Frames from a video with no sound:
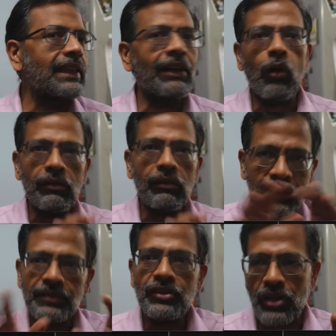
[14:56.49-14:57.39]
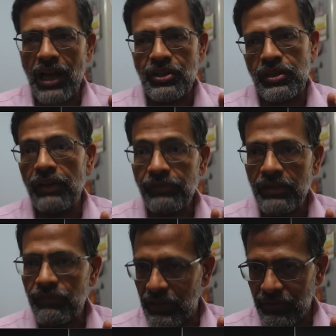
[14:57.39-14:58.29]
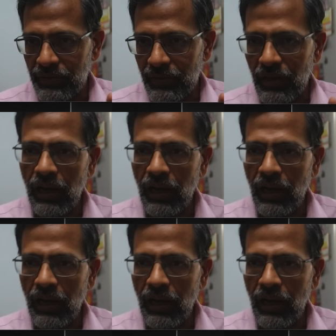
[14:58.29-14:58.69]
they have always charged hefty fees,